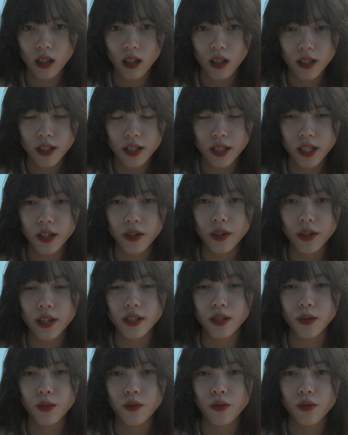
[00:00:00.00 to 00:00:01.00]

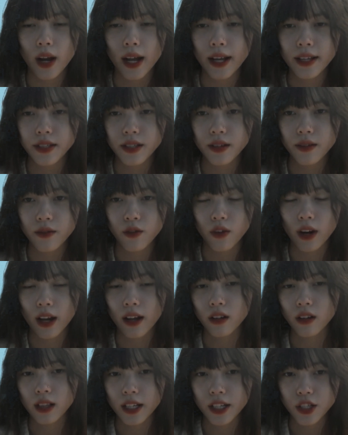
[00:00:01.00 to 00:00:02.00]
serious rights
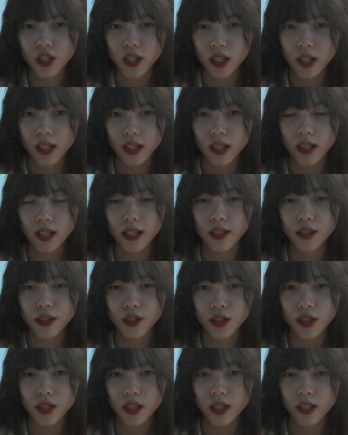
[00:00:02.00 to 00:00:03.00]
violation
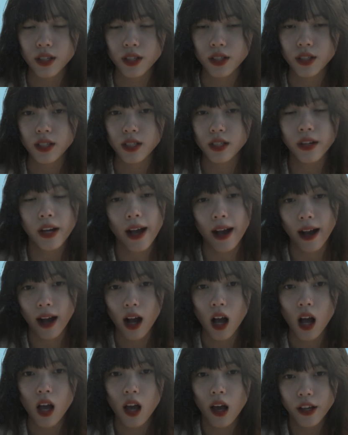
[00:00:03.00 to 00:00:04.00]
in
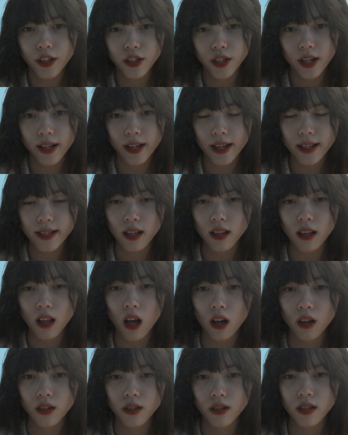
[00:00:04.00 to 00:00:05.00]
Xinjiang. China has
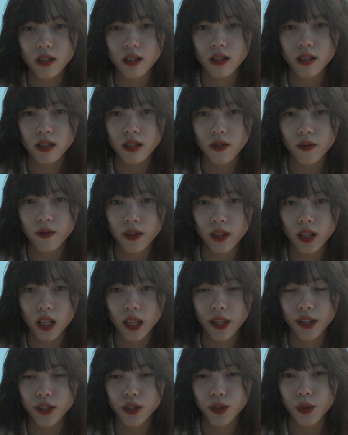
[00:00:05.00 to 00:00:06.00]
long
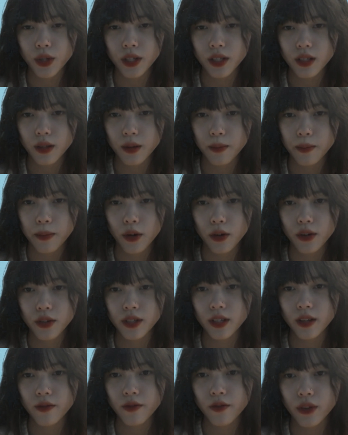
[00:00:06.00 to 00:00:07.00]
stifled the twins'
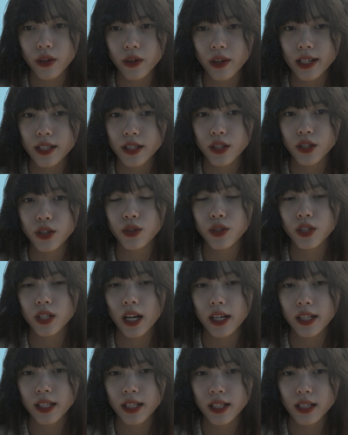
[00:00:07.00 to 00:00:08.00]
perceived threats to
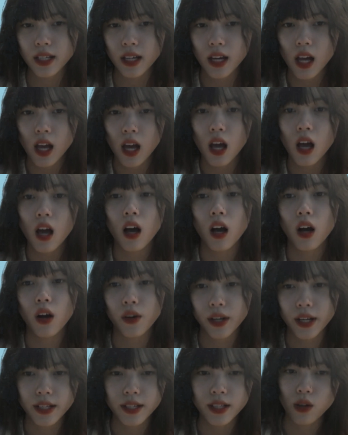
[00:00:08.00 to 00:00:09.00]
Chinese.
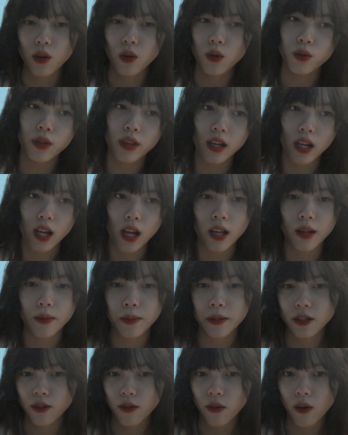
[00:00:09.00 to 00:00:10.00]
Okay, so that has
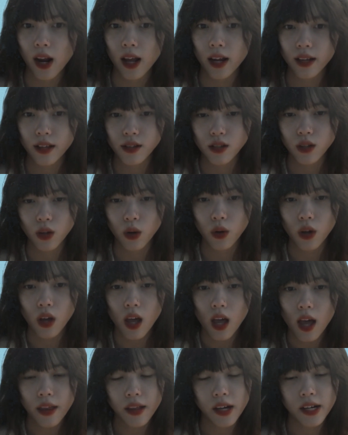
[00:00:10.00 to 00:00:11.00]
been read. So
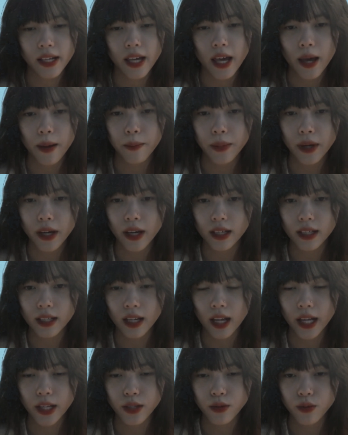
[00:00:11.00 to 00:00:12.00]
that
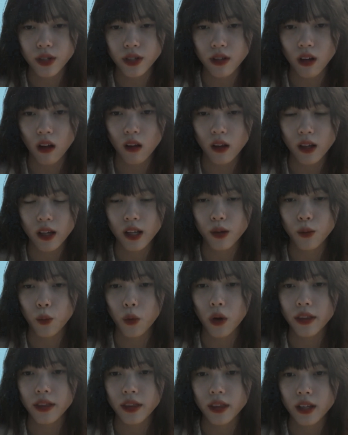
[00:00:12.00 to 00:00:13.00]
campaign has resulted in
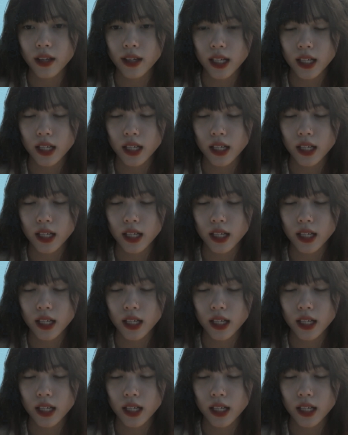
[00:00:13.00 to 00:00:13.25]
what the